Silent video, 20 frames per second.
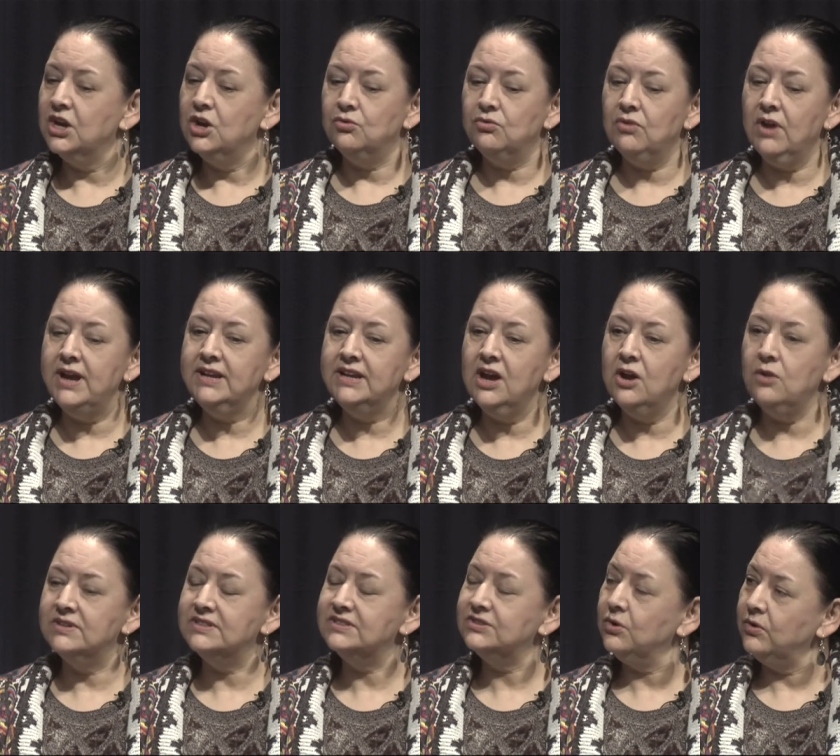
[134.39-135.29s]
Right now,
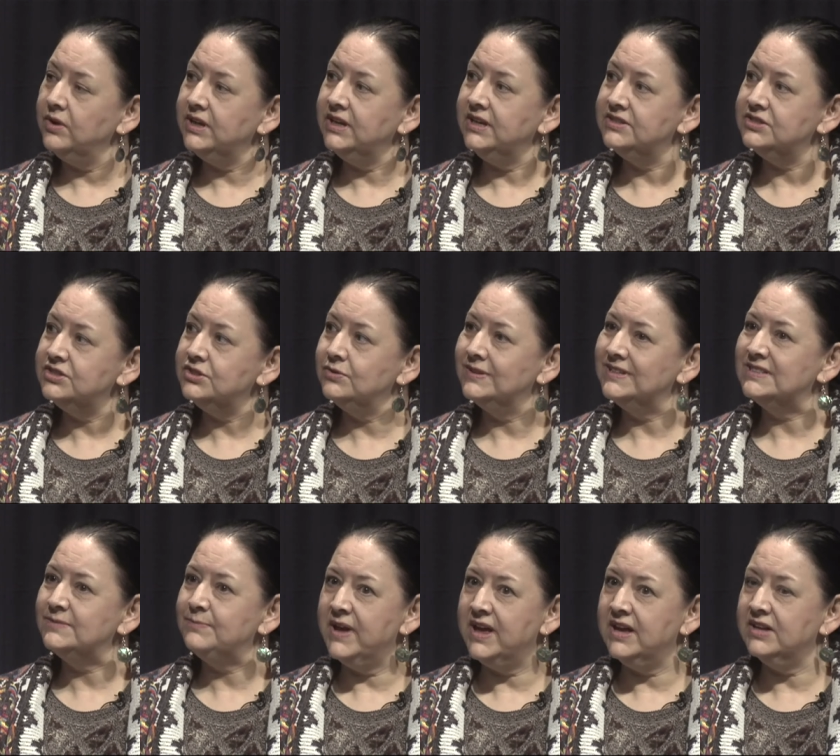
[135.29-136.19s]
it's going into
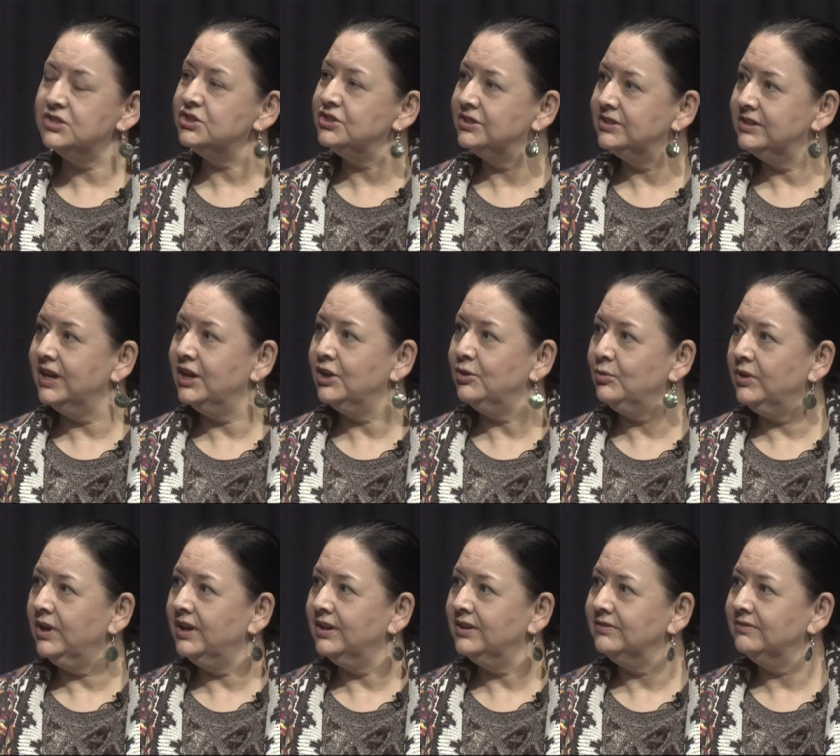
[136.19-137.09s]
expansion and,
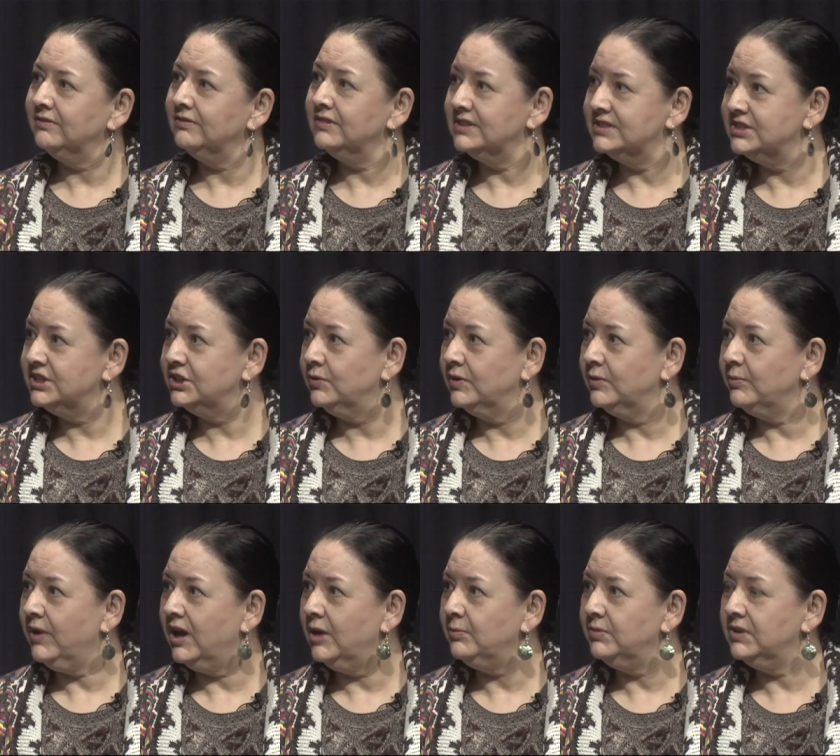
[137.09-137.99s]
and continuing
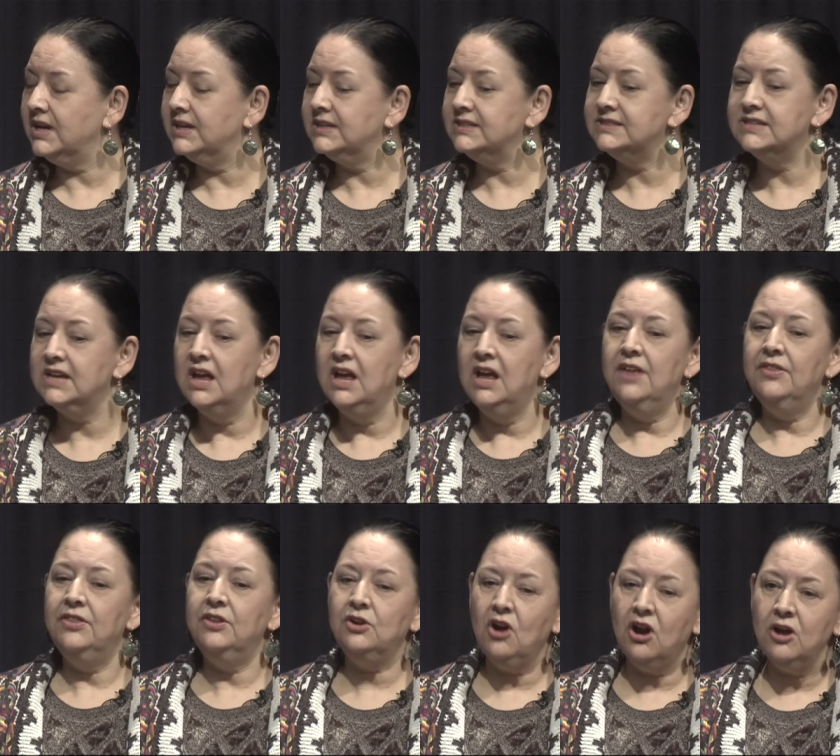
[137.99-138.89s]
pipelines.
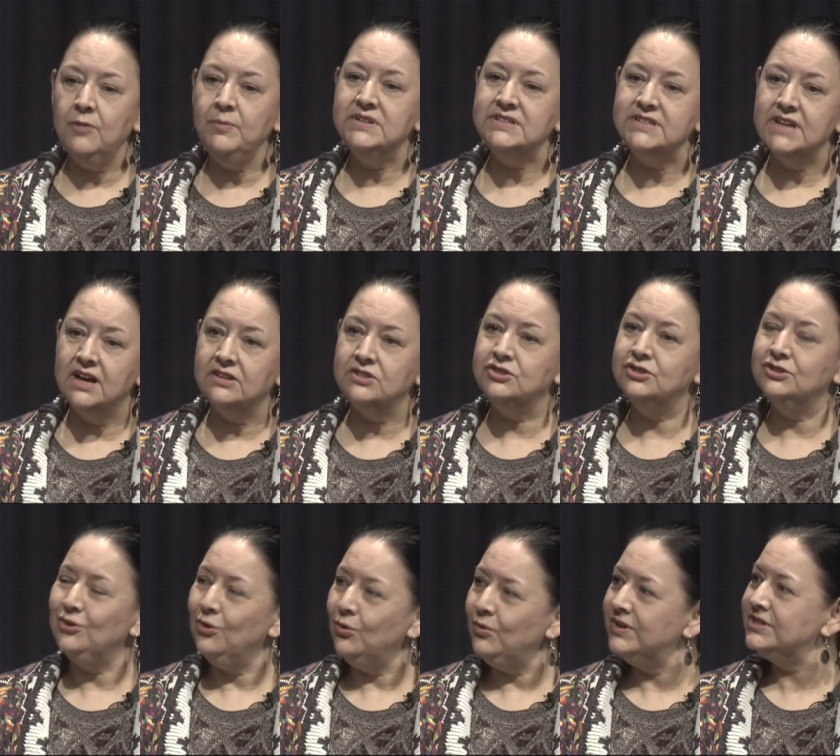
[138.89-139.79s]
The carbon tax should
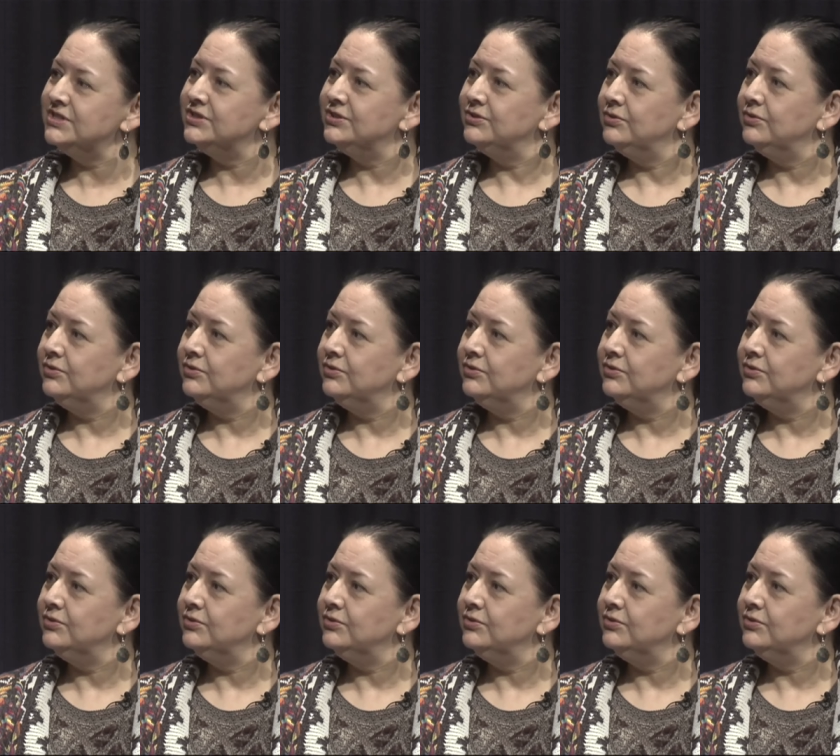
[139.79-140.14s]
go into the